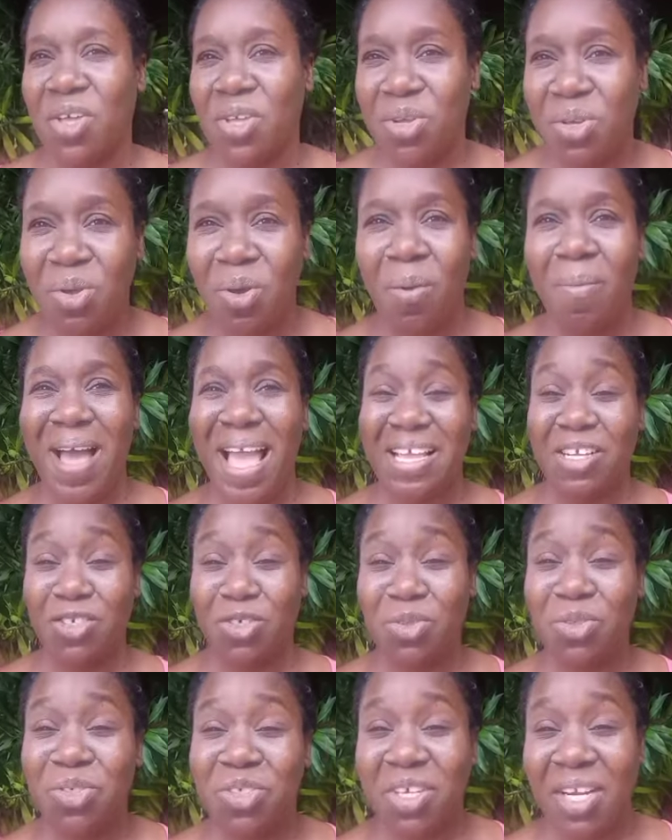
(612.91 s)
you know, by
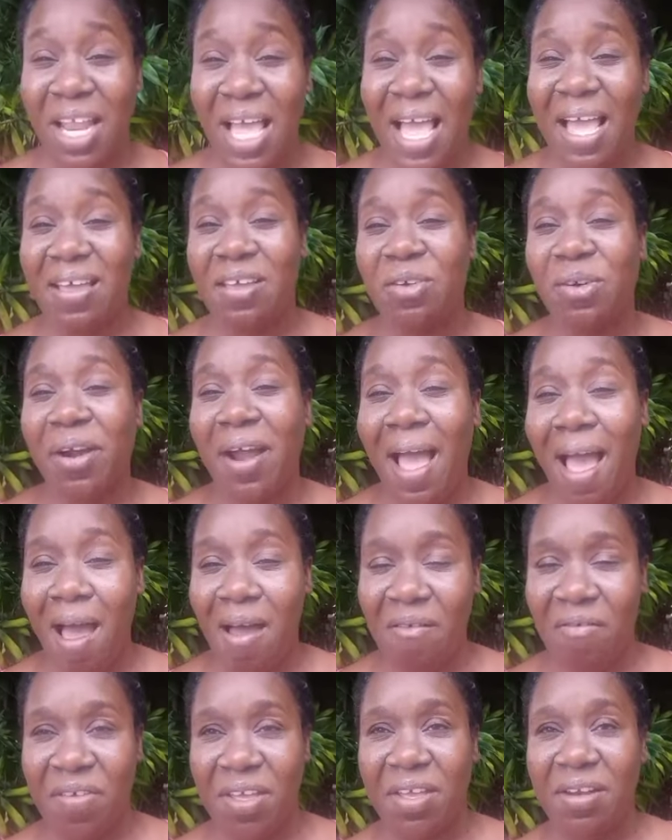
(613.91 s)
June, July, you're
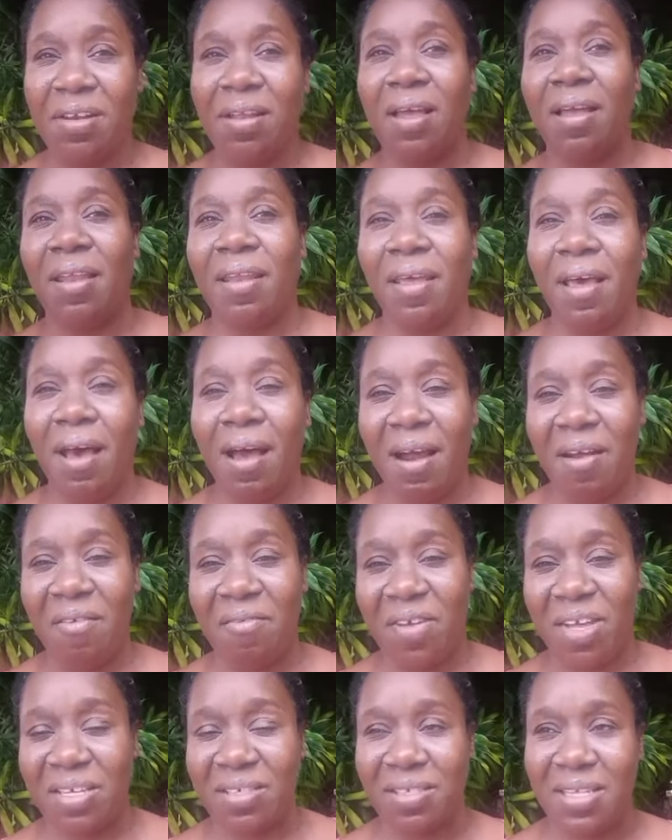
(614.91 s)
having an
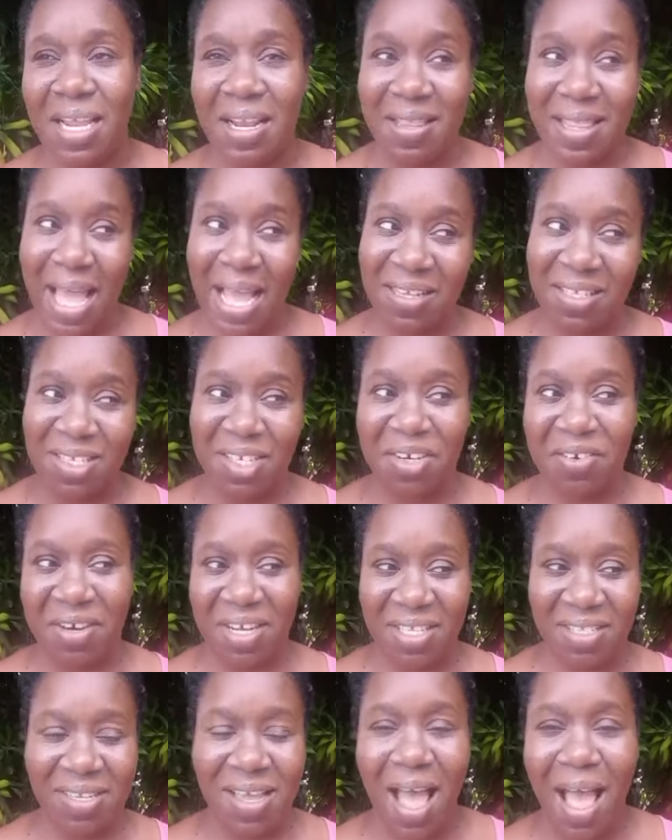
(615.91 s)
harvest, and that's a
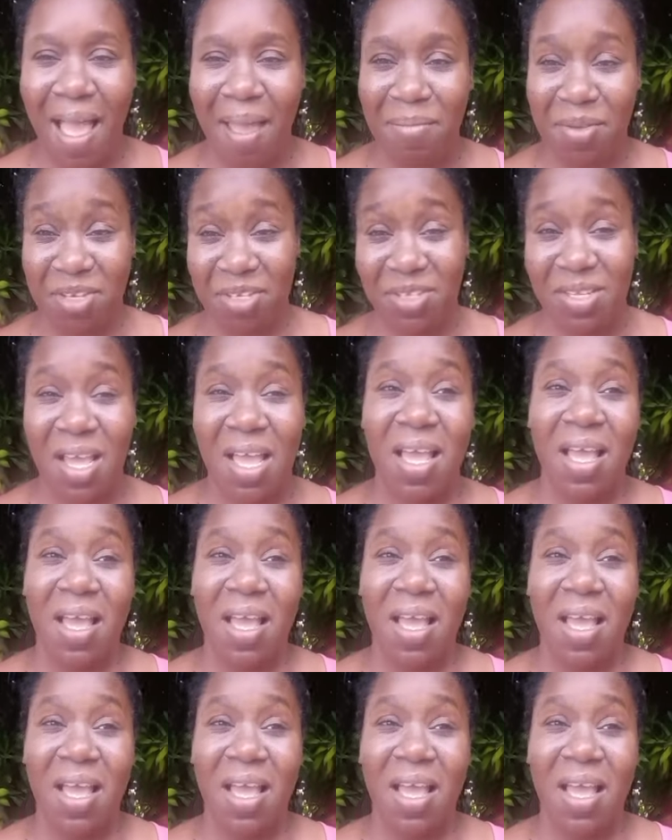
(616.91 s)
great time because